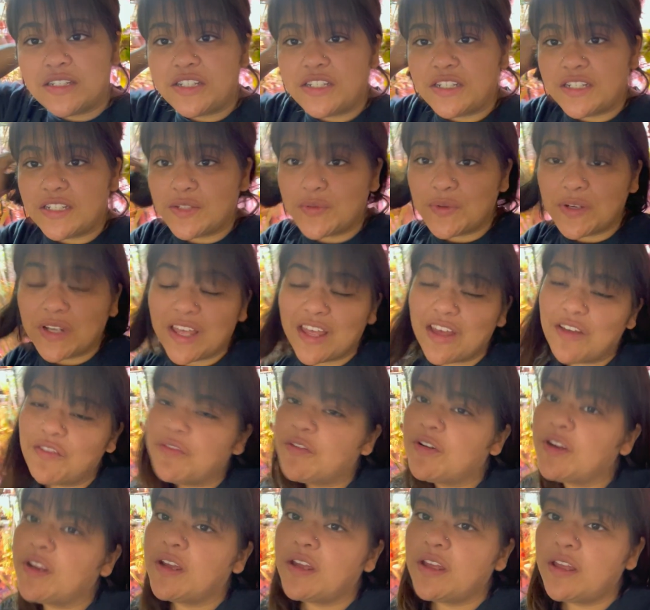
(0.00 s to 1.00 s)
she's
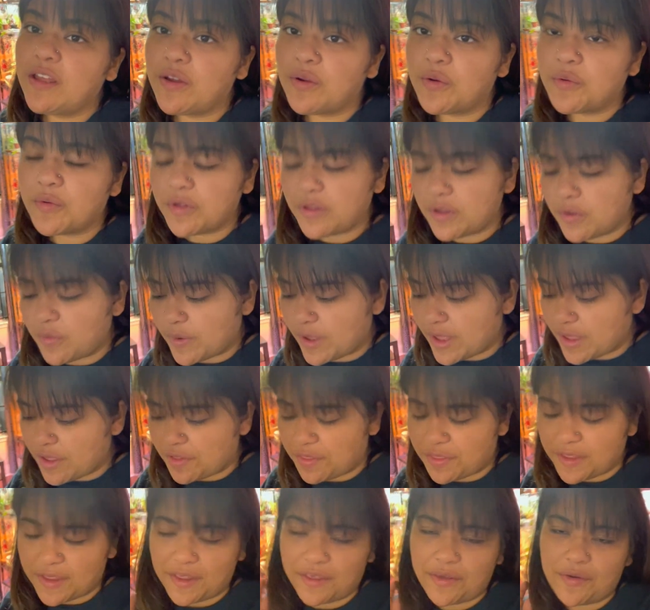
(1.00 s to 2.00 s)
recovering really
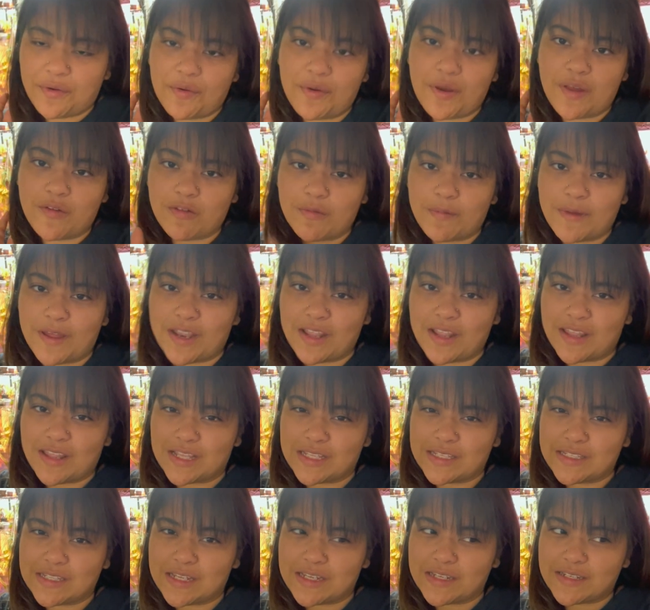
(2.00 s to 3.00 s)
well. Thank you everybody
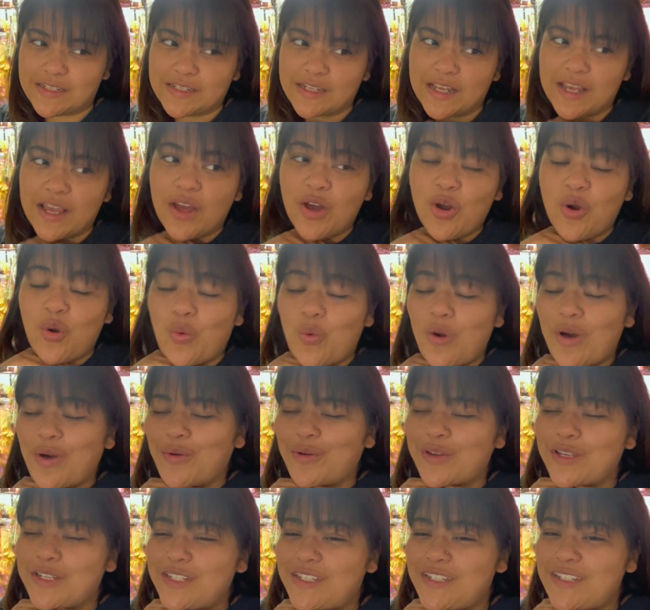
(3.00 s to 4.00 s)
that sent well
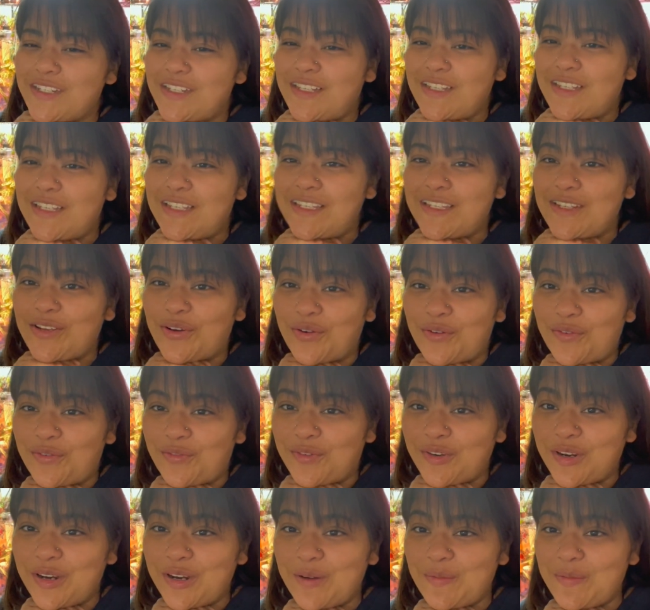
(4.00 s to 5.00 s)
wishes
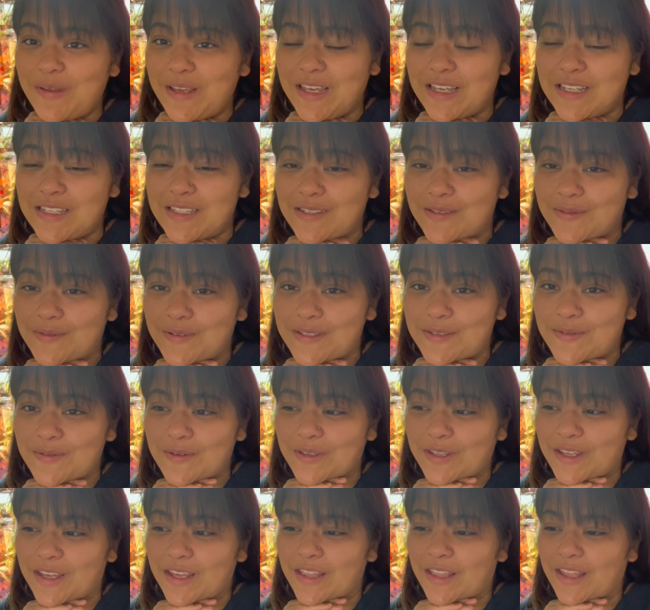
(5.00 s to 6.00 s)
over because it was
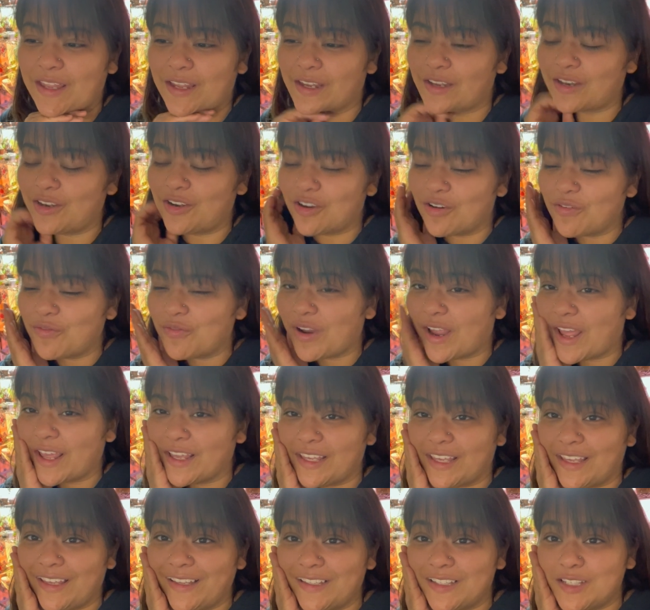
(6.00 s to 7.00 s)
really like nerve
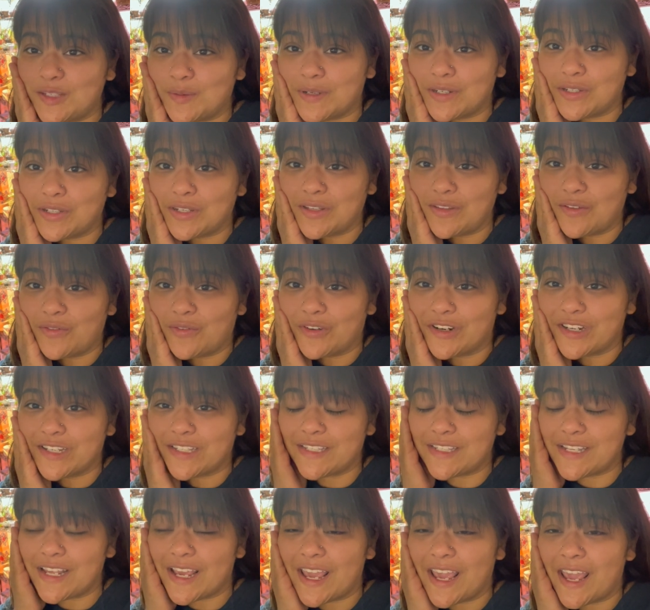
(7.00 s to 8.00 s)
wracking, especially the
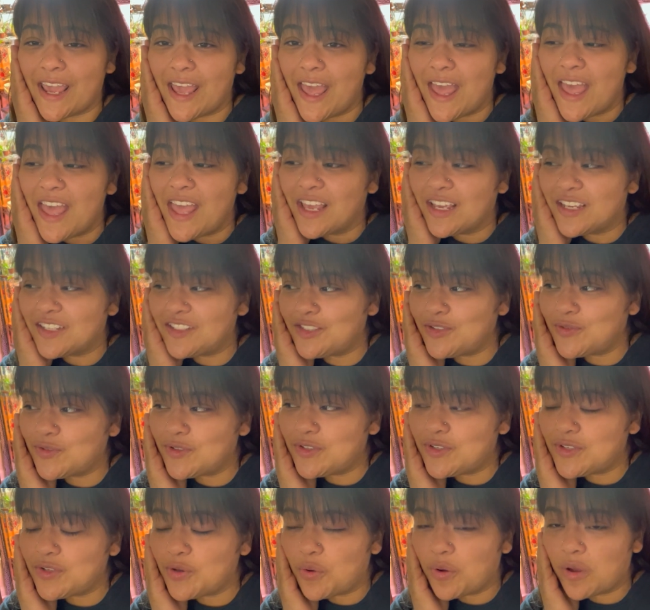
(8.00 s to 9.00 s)
first day because she
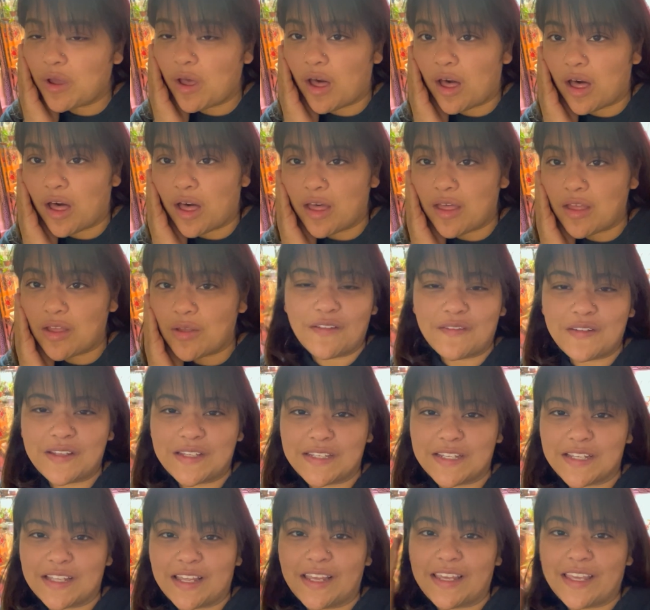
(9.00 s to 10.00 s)
was so calm,
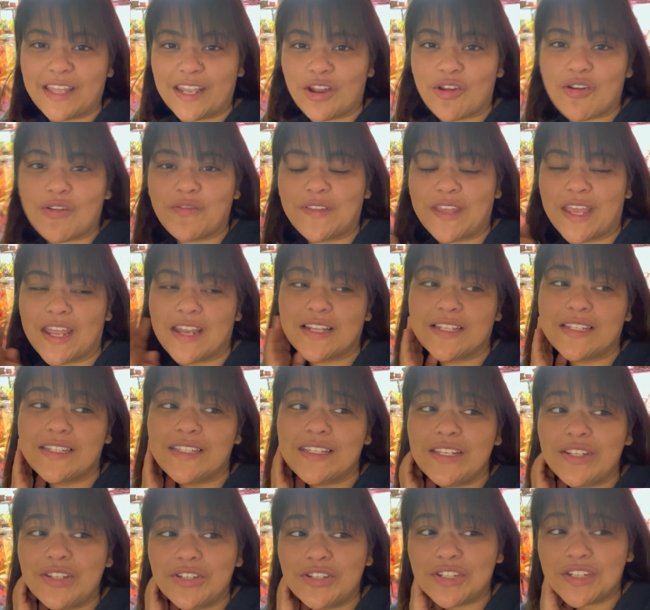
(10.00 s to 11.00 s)
obviously like getting off the
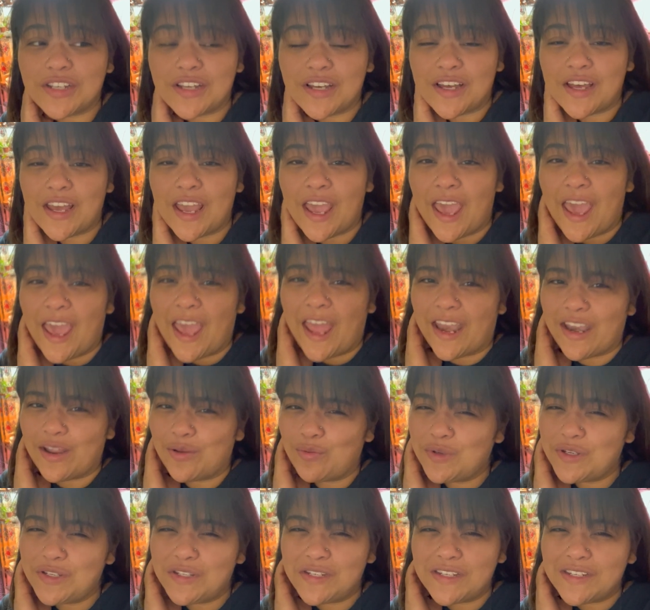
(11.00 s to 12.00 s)
anesthesia. It
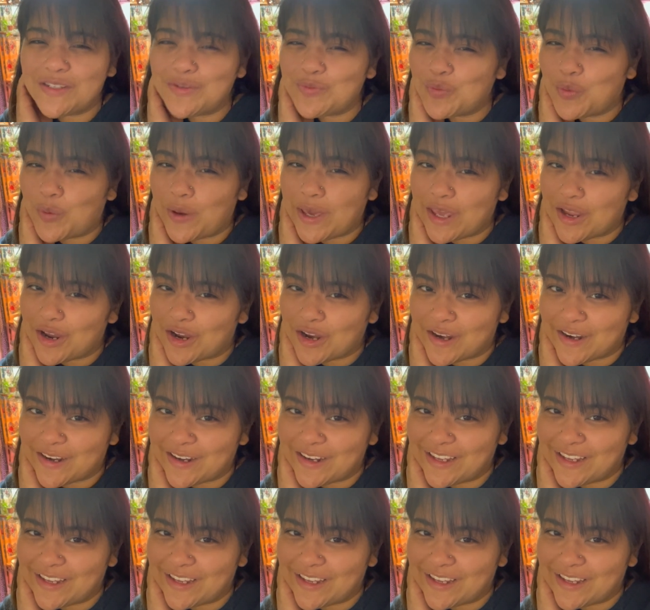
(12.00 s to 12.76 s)
was just weird,